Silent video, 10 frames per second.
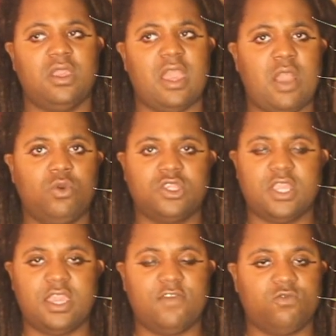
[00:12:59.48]
I would
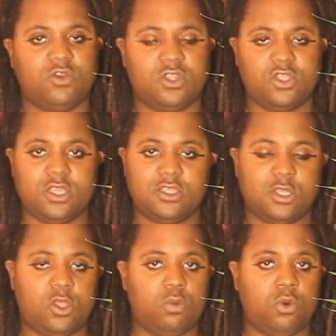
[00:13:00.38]
say if we're going to look into
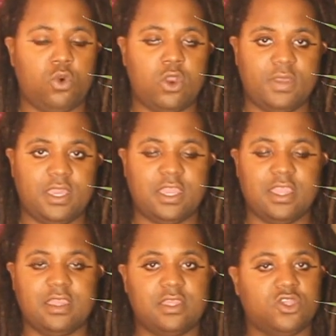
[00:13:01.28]
global warming
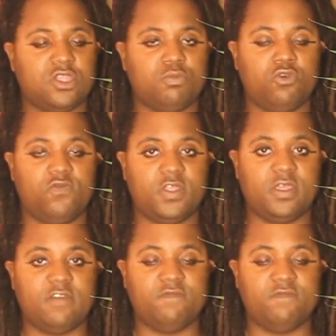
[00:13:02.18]
and just improving the